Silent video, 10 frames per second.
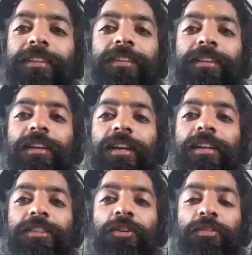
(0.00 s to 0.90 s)
And it's
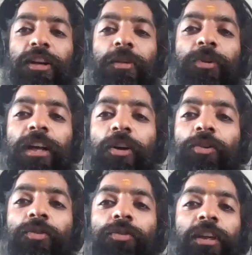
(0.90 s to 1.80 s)
incredible
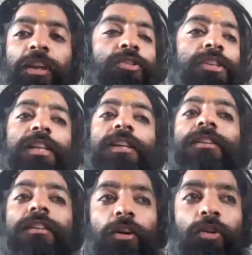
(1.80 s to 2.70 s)
how they don't need
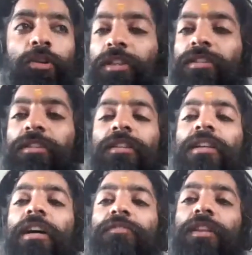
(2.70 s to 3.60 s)
all these things
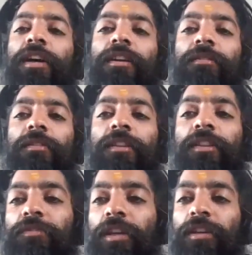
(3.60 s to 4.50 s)
after that. And
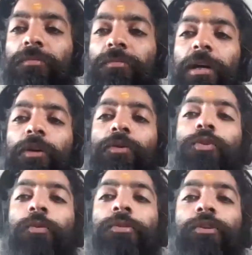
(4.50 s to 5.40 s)
they've taken power
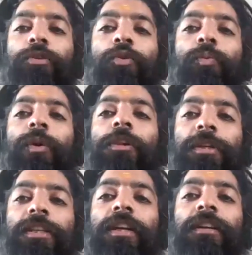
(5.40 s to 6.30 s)
over their own
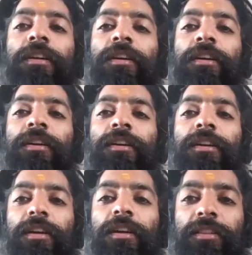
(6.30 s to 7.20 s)
well-being.
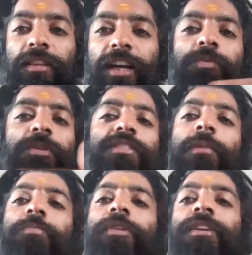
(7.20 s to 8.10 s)
And that's what
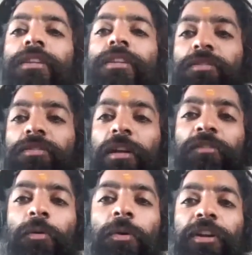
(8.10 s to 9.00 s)
separates us from
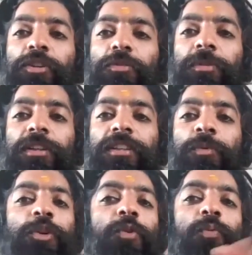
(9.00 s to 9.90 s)
everyone else,
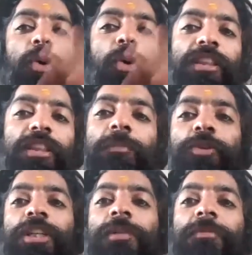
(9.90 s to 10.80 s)
because we don't want them
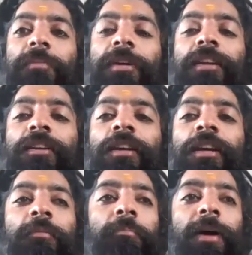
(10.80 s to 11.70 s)
to keep coming
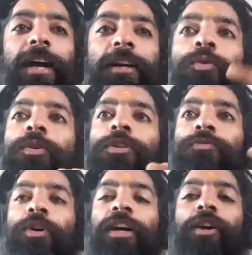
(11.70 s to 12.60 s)
back to us
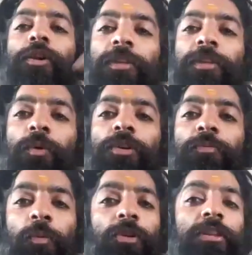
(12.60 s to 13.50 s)
for help. We
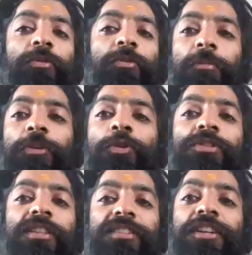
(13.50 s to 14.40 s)
want them to come and use
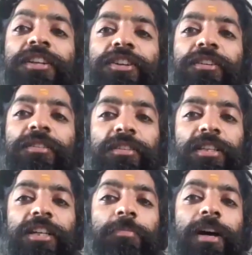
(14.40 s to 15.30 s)
the center because
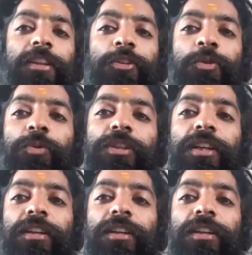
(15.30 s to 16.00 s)
that's part of the toolkit.